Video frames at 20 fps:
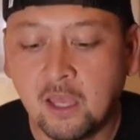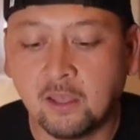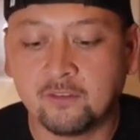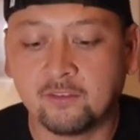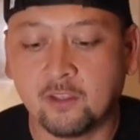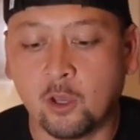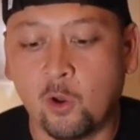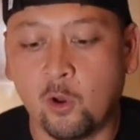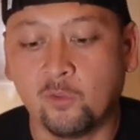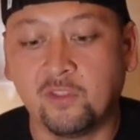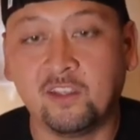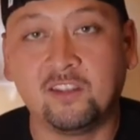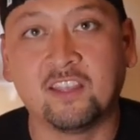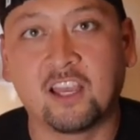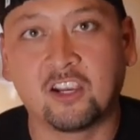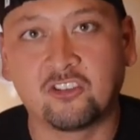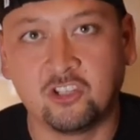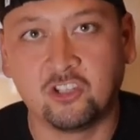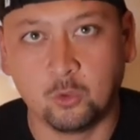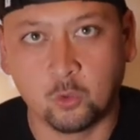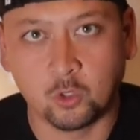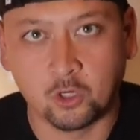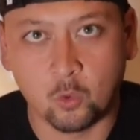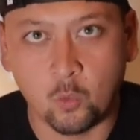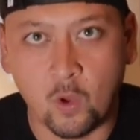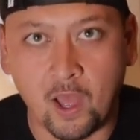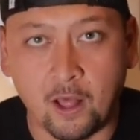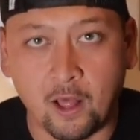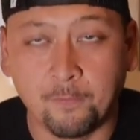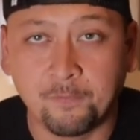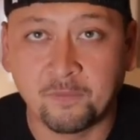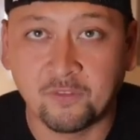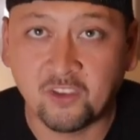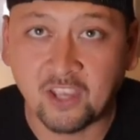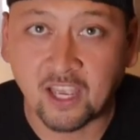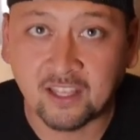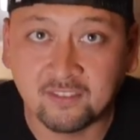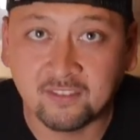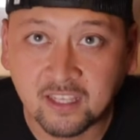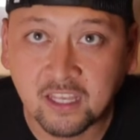So these actually work well. If you
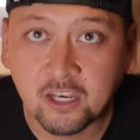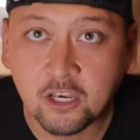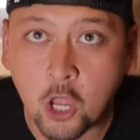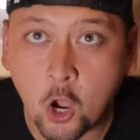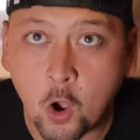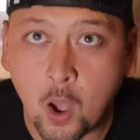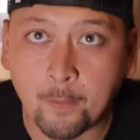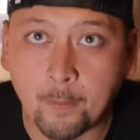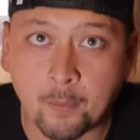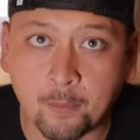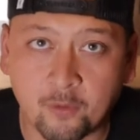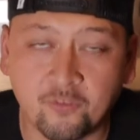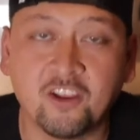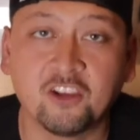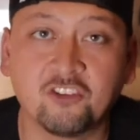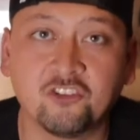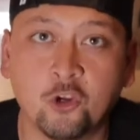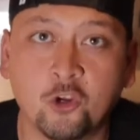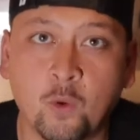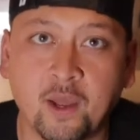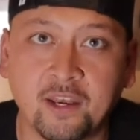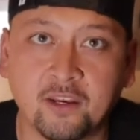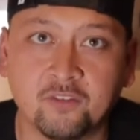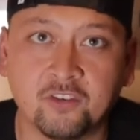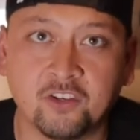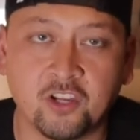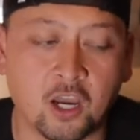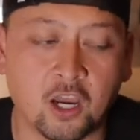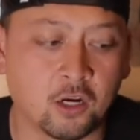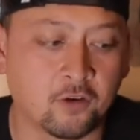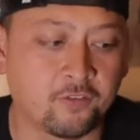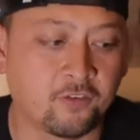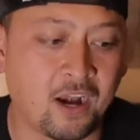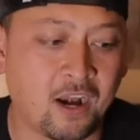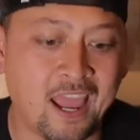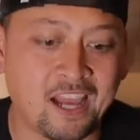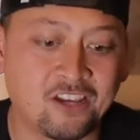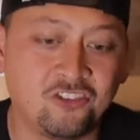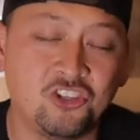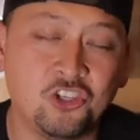guys didn't know, I'm a professional wedding photographer.
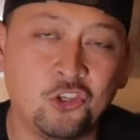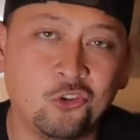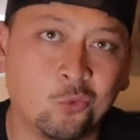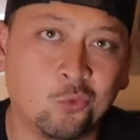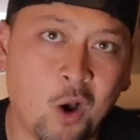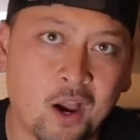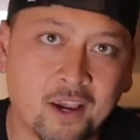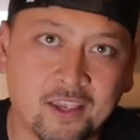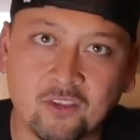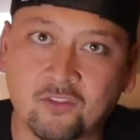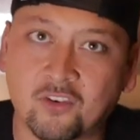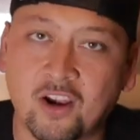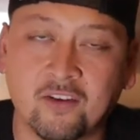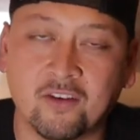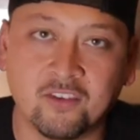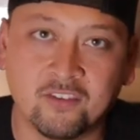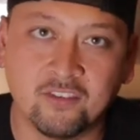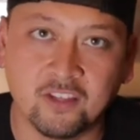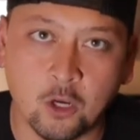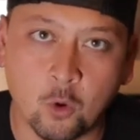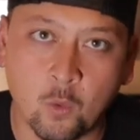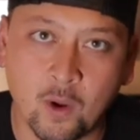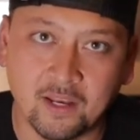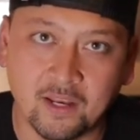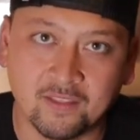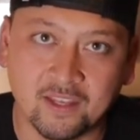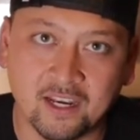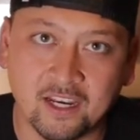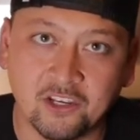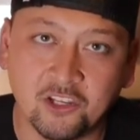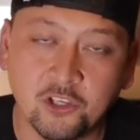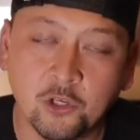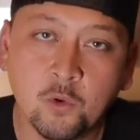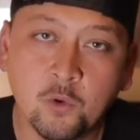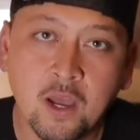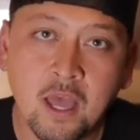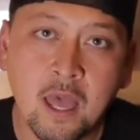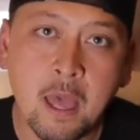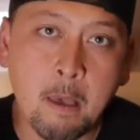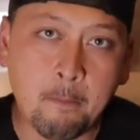I actually use walkies for every single wedding that I do,
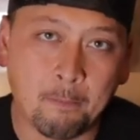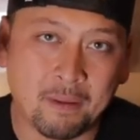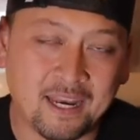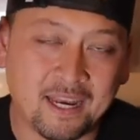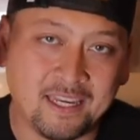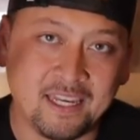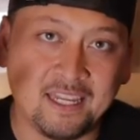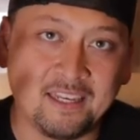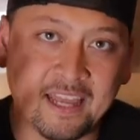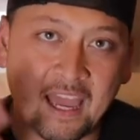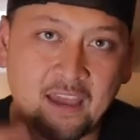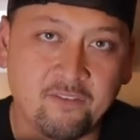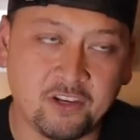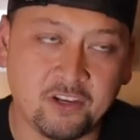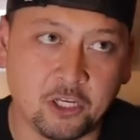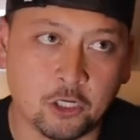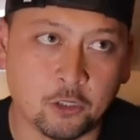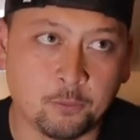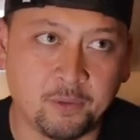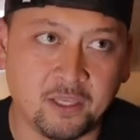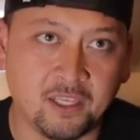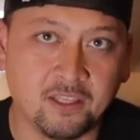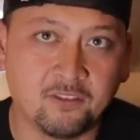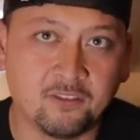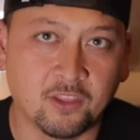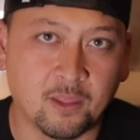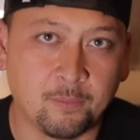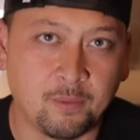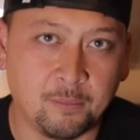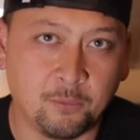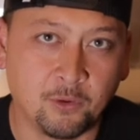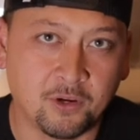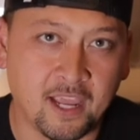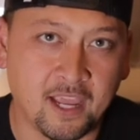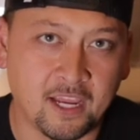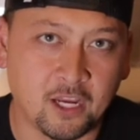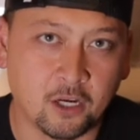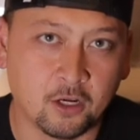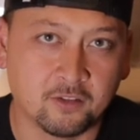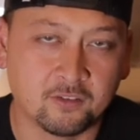but I need to have an earpiece so that people
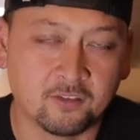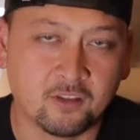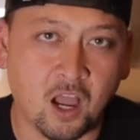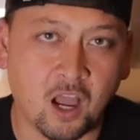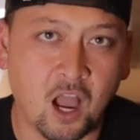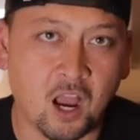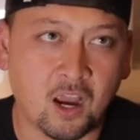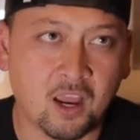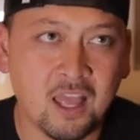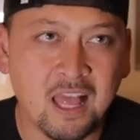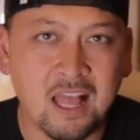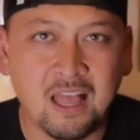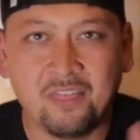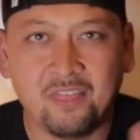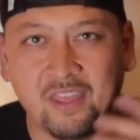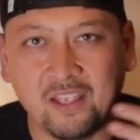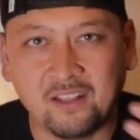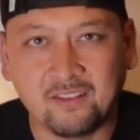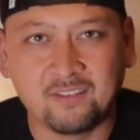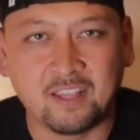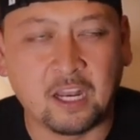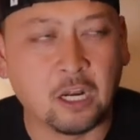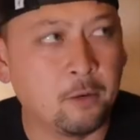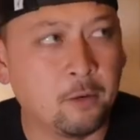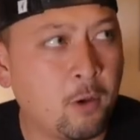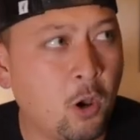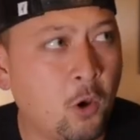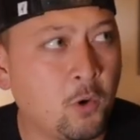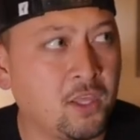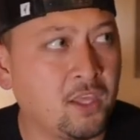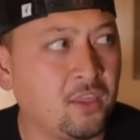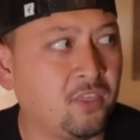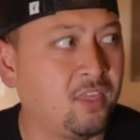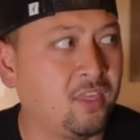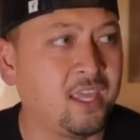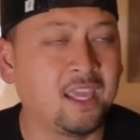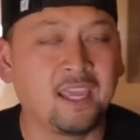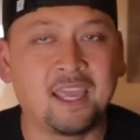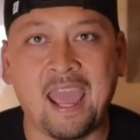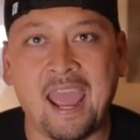can't hear us talk. Think ceremony,
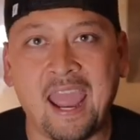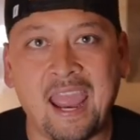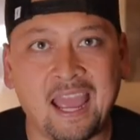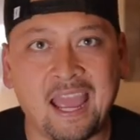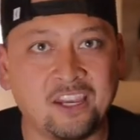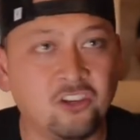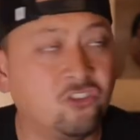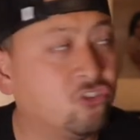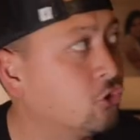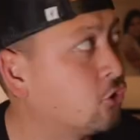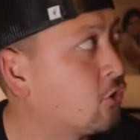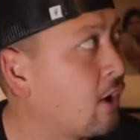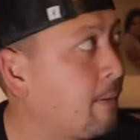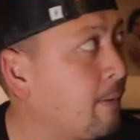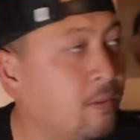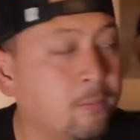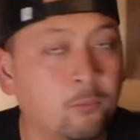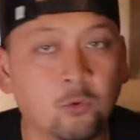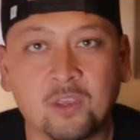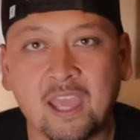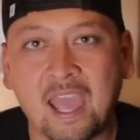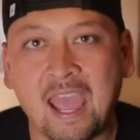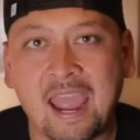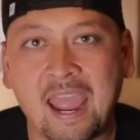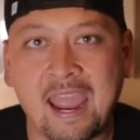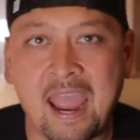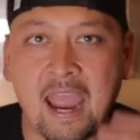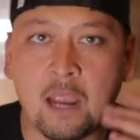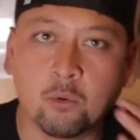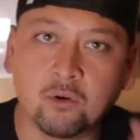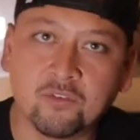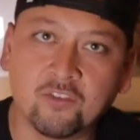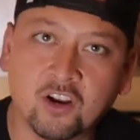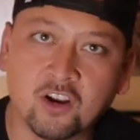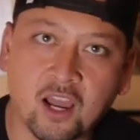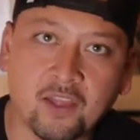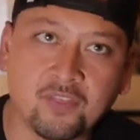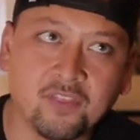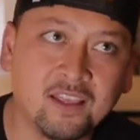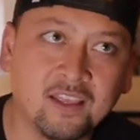think, hey, I need you to grab the bouquet. Hey, we
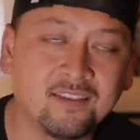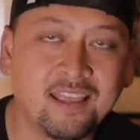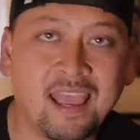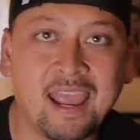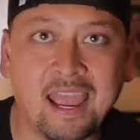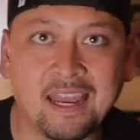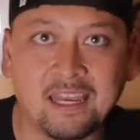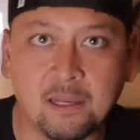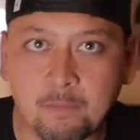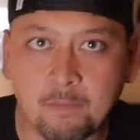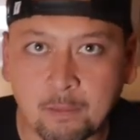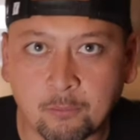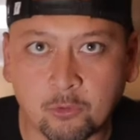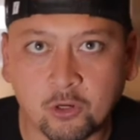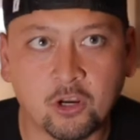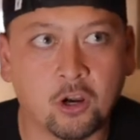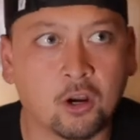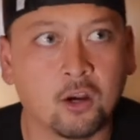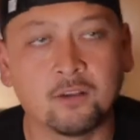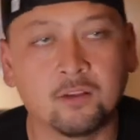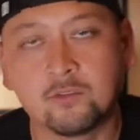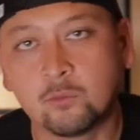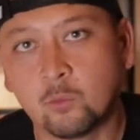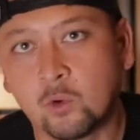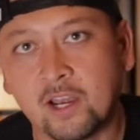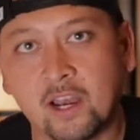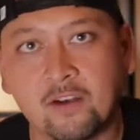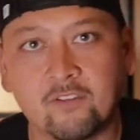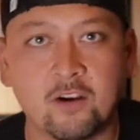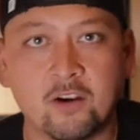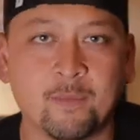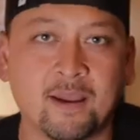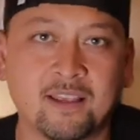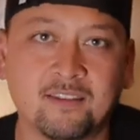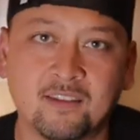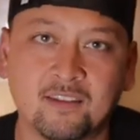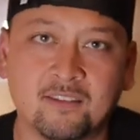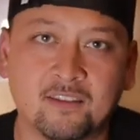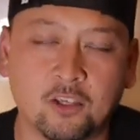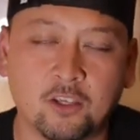forgot this. Hey, I need memory cards, whatever. My
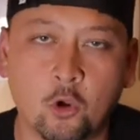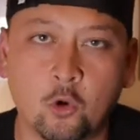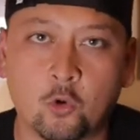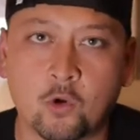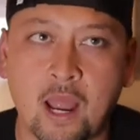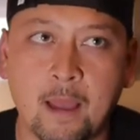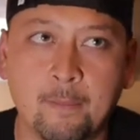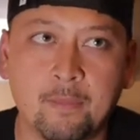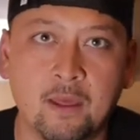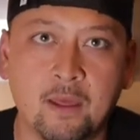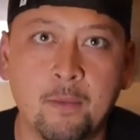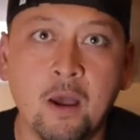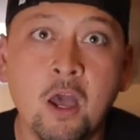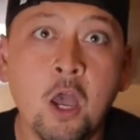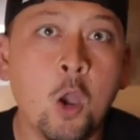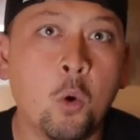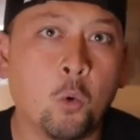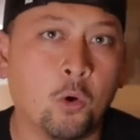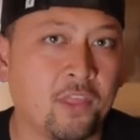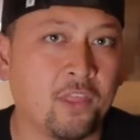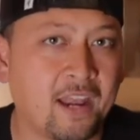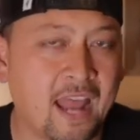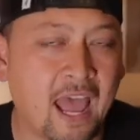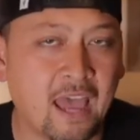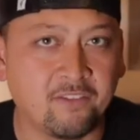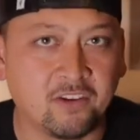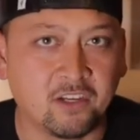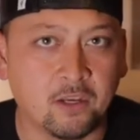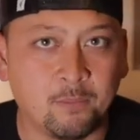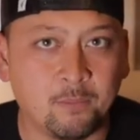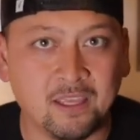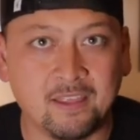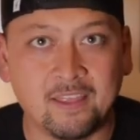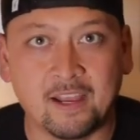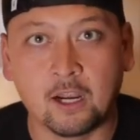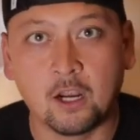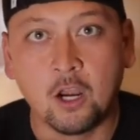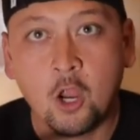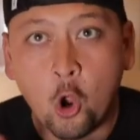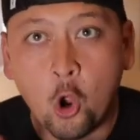assistant, he'll grab them without having to be
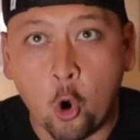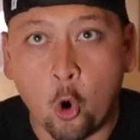there.